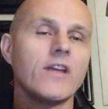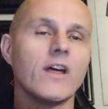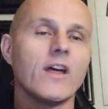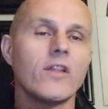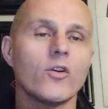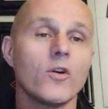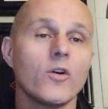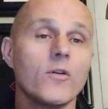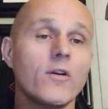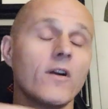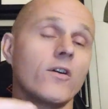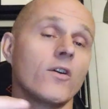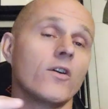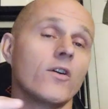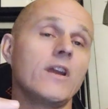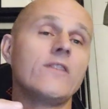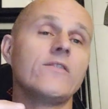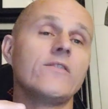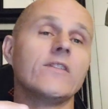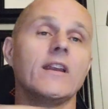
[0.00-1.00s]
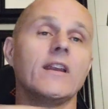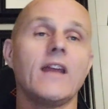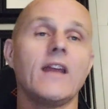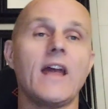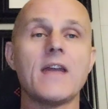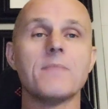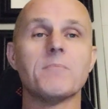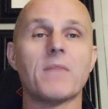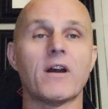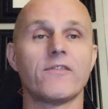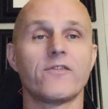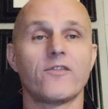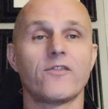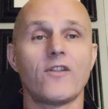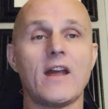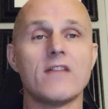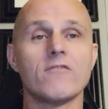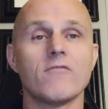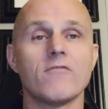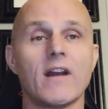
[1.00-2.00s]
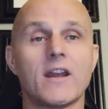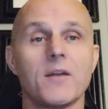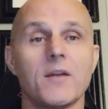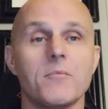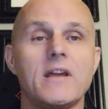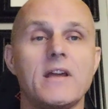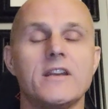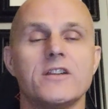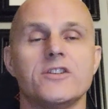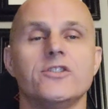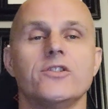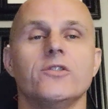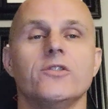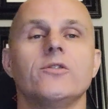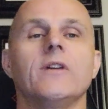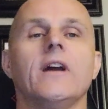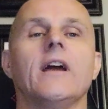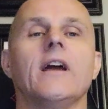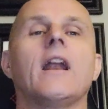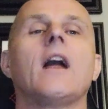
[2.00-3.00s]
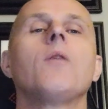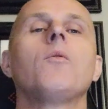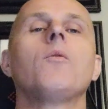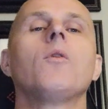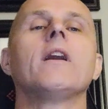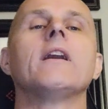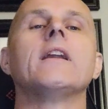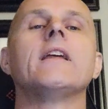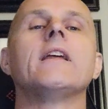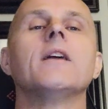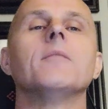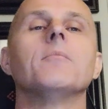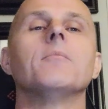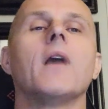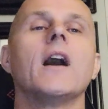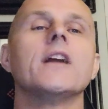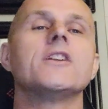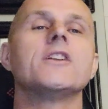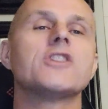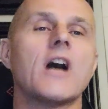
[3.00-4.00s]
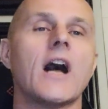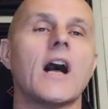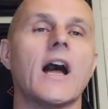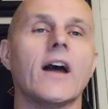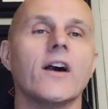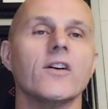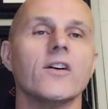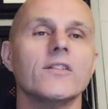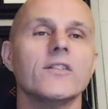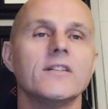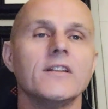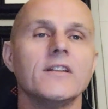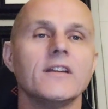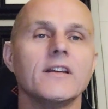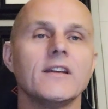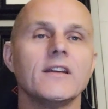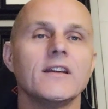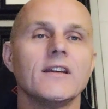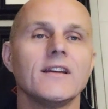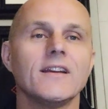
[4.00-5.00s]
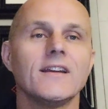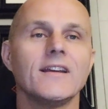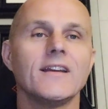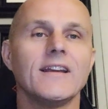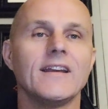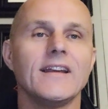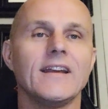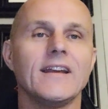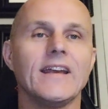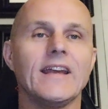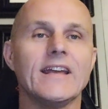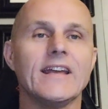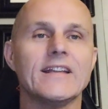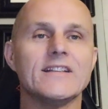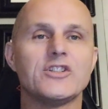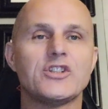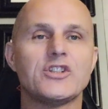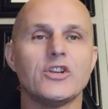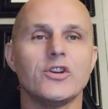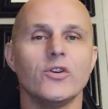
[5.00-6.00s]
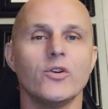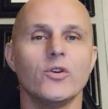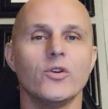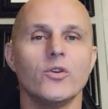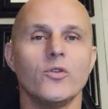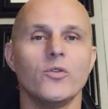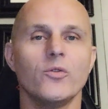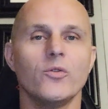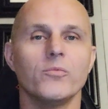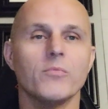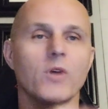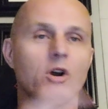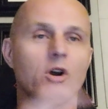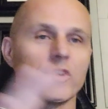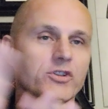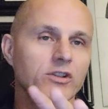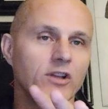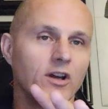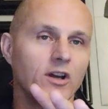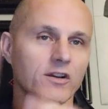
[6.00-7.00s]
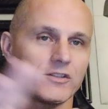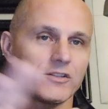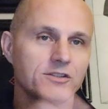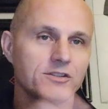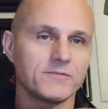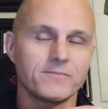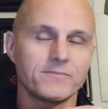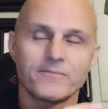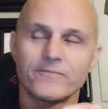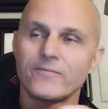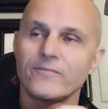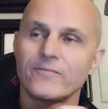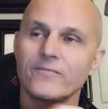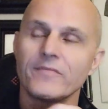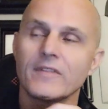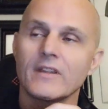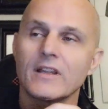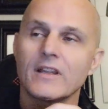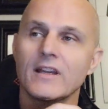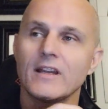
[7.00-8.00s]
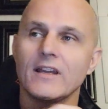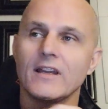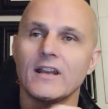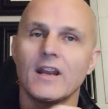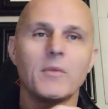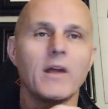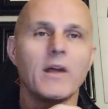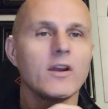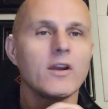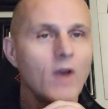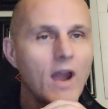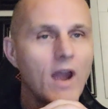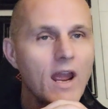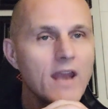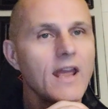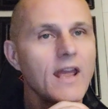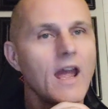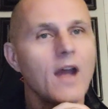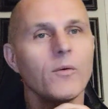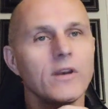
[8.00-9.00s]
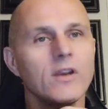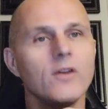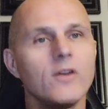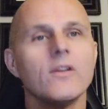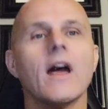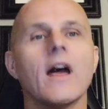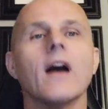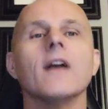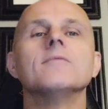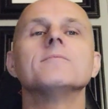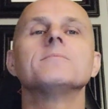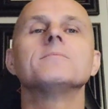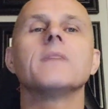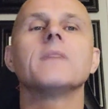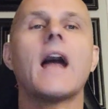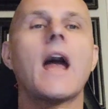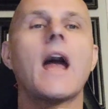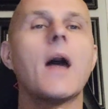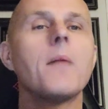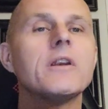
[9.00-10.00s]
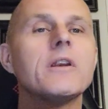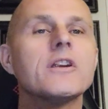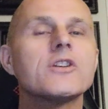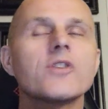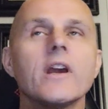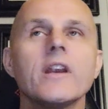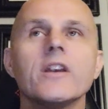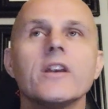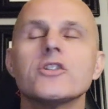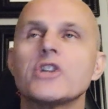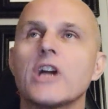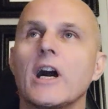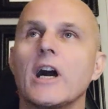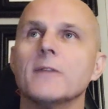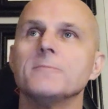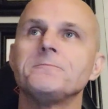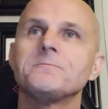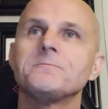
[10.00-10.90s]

other, or, or even, hey, my friend recommended you and I wanted to get my child into martial arts. And I'm like, great, yeah, we do that. Happy to train your child.